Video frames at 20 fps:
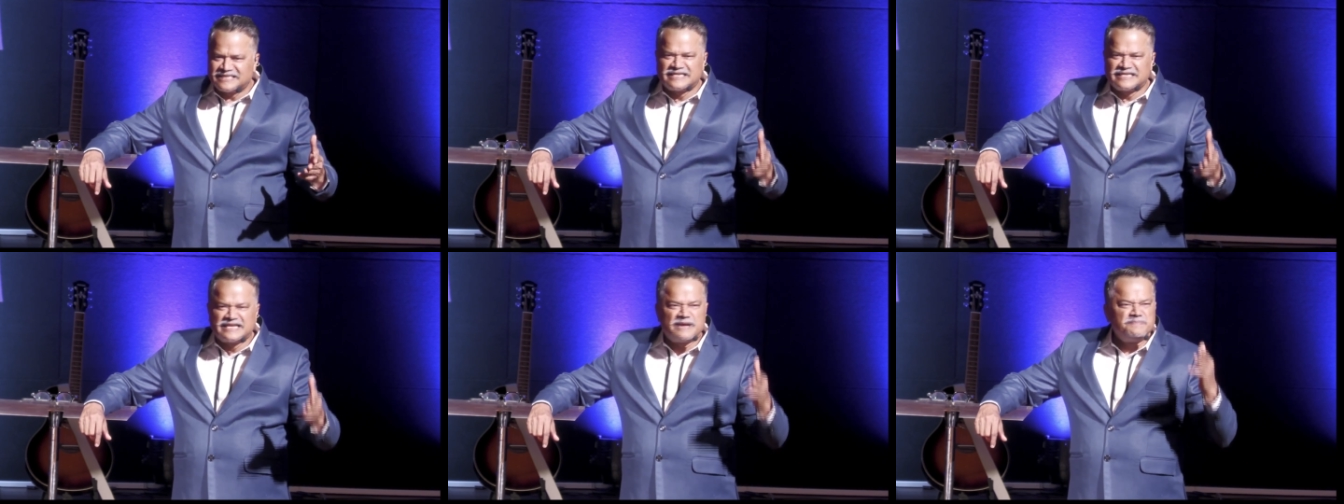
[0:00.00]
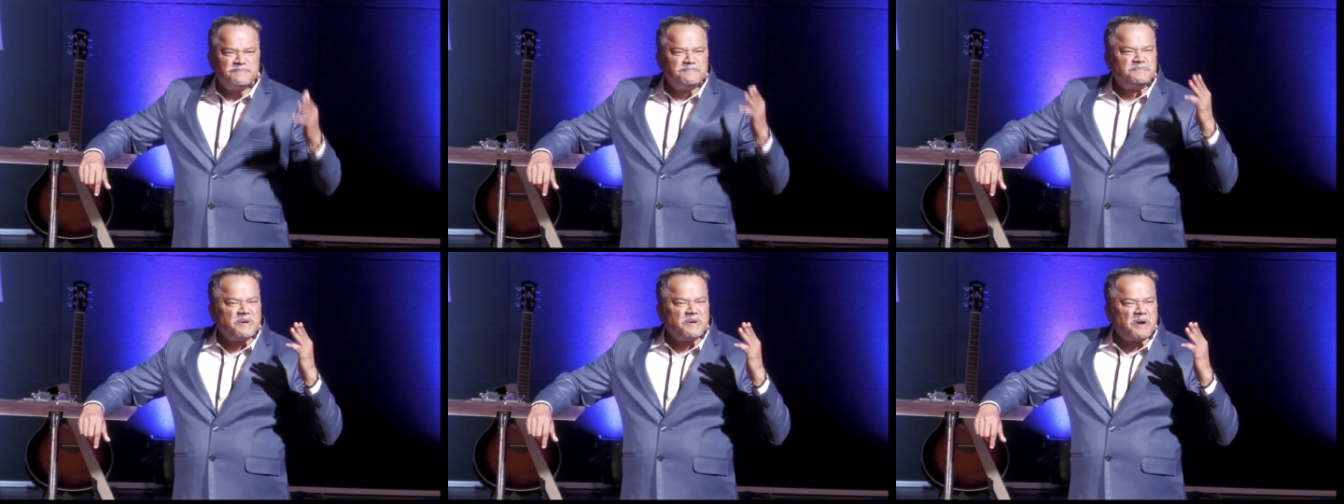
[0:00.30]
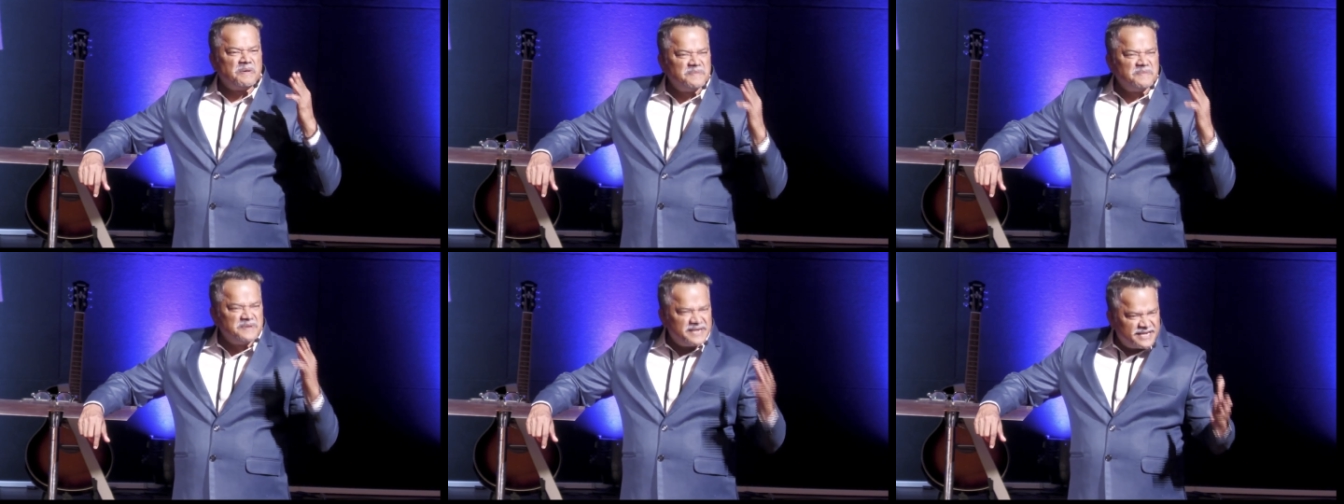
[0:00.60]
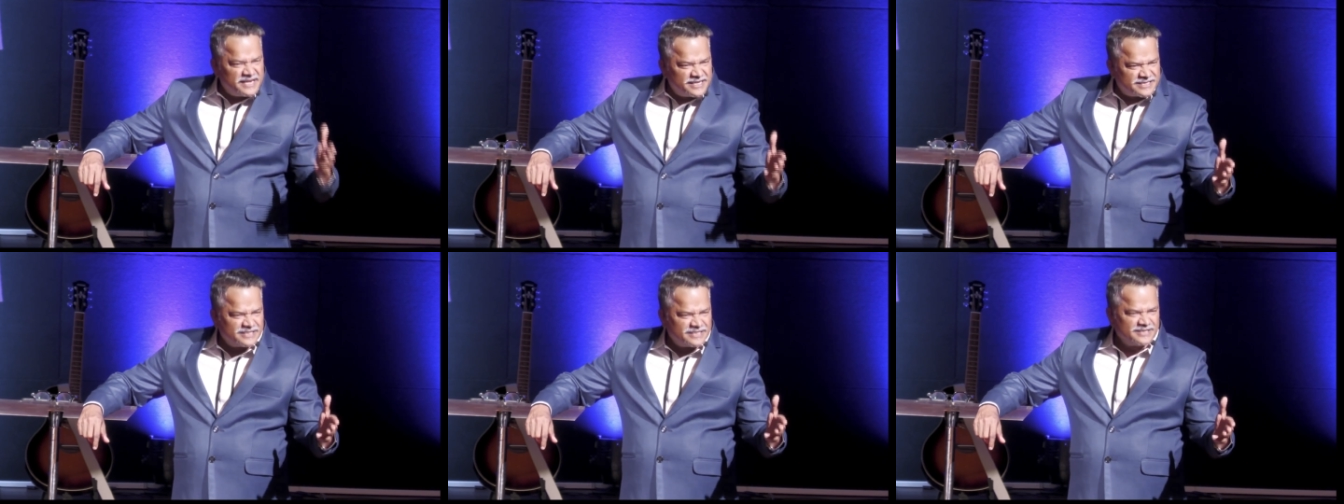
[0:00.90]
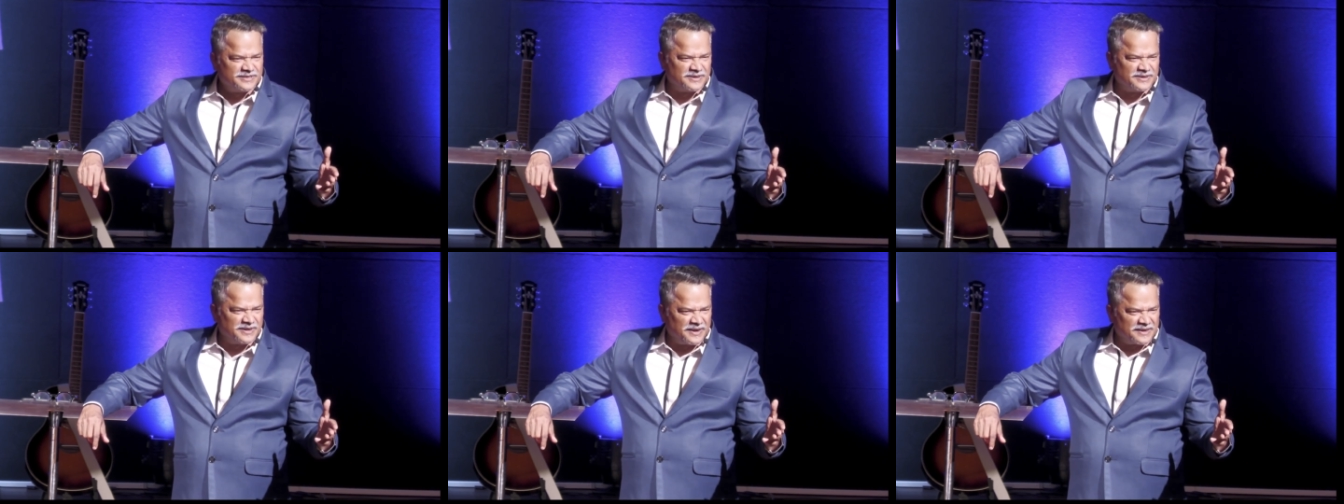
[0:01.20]
is an abomination
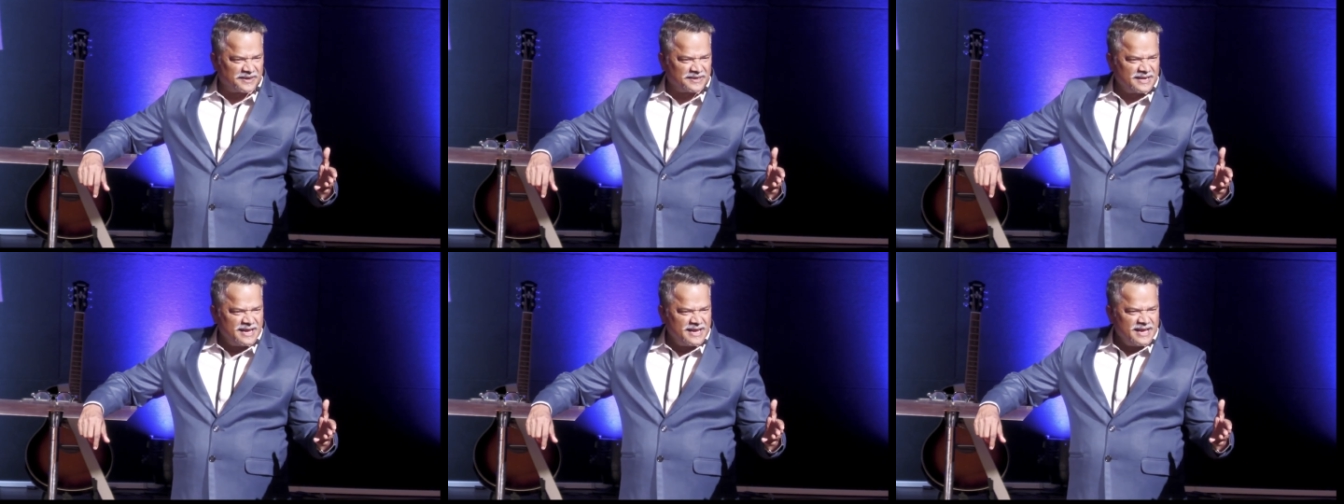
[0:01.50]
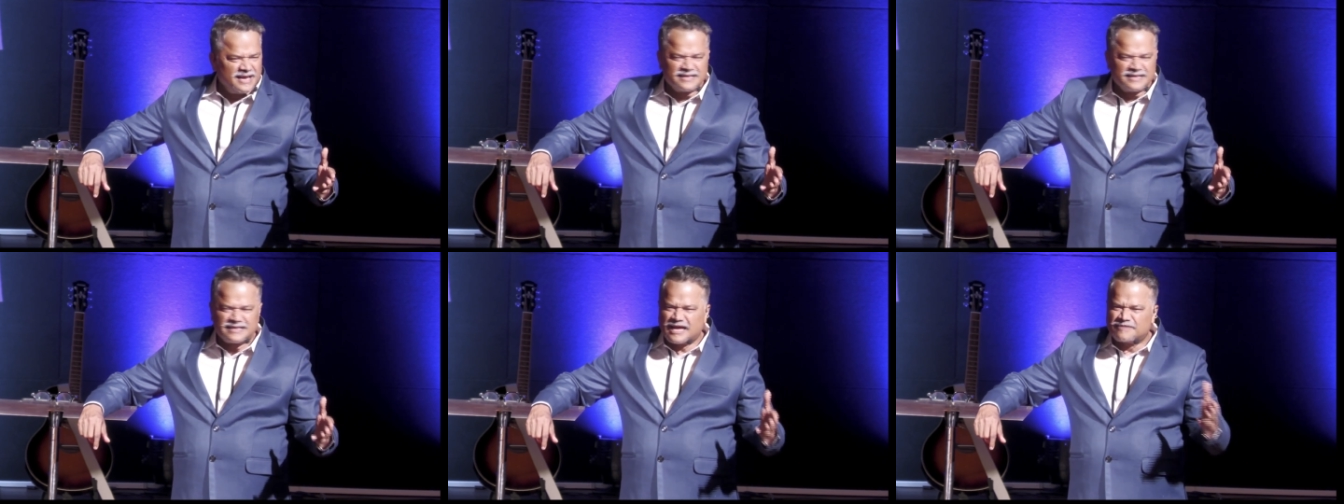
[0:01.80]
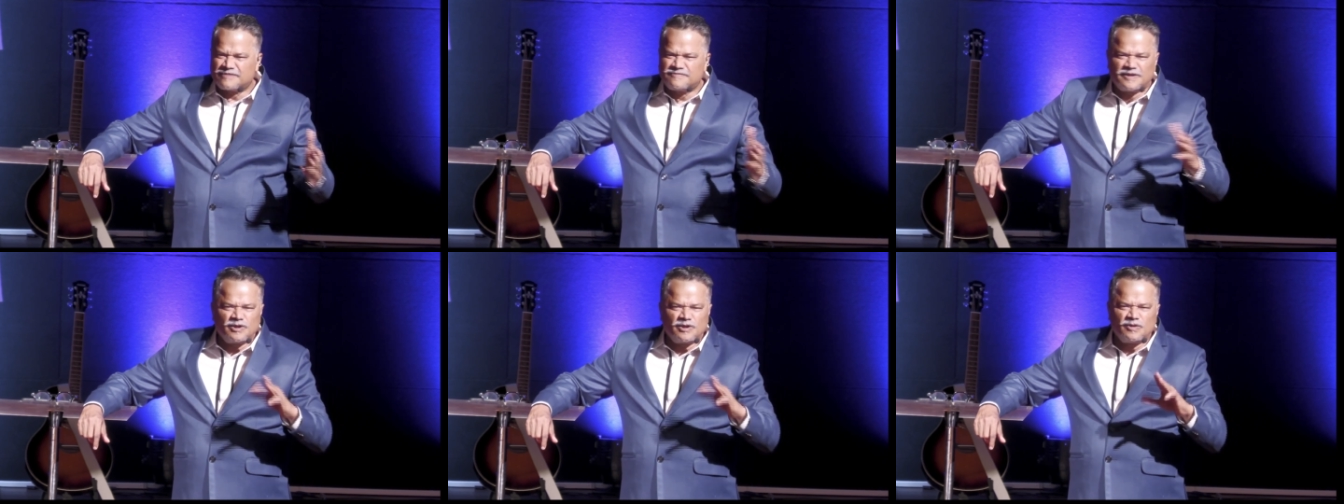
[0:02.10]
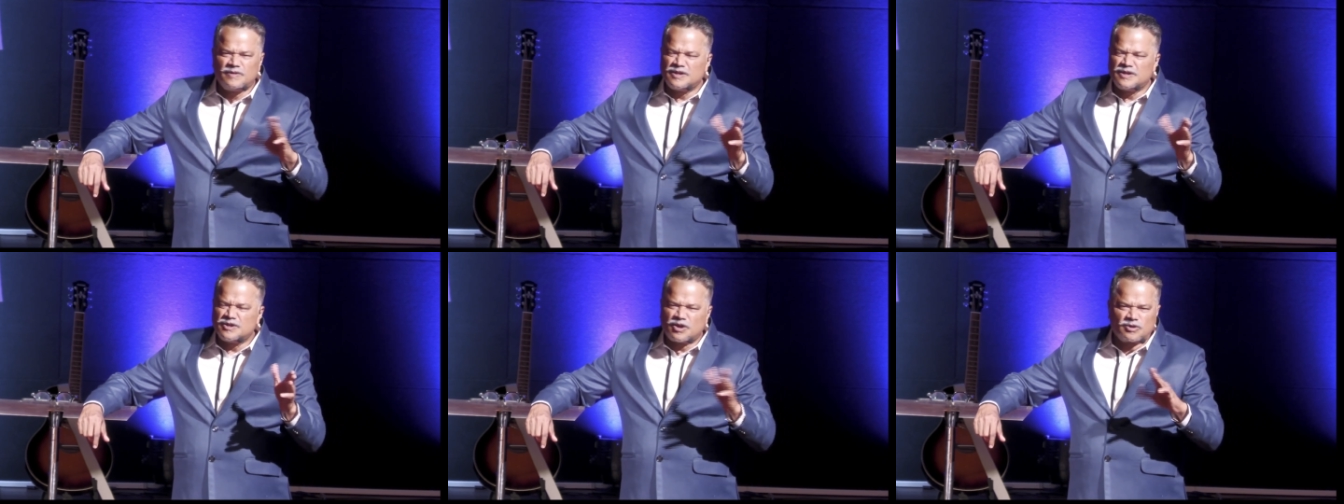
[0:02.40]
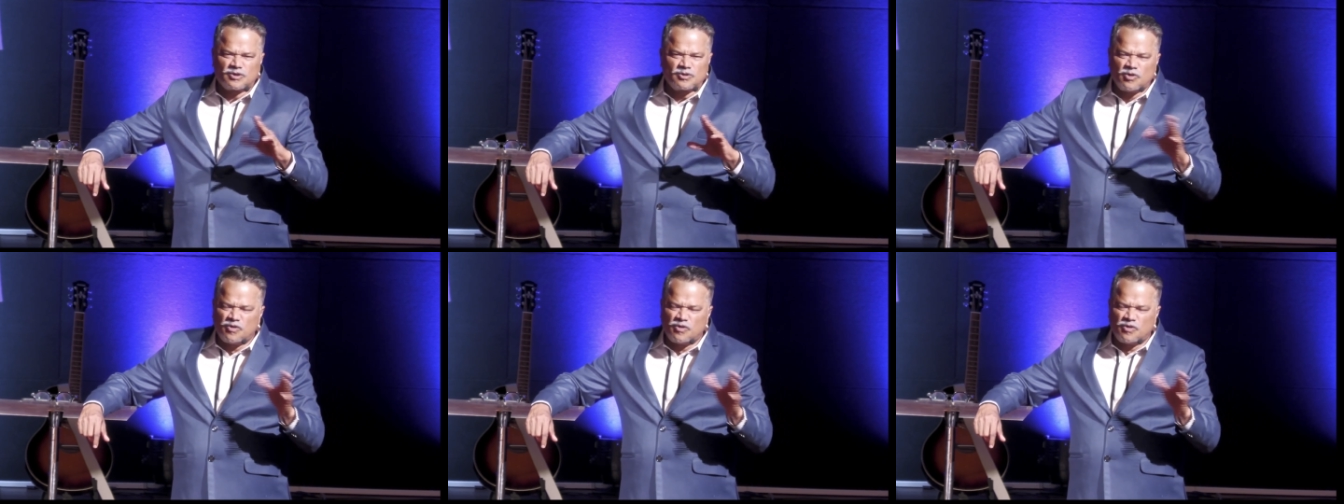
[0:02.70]
to God. That fellow will not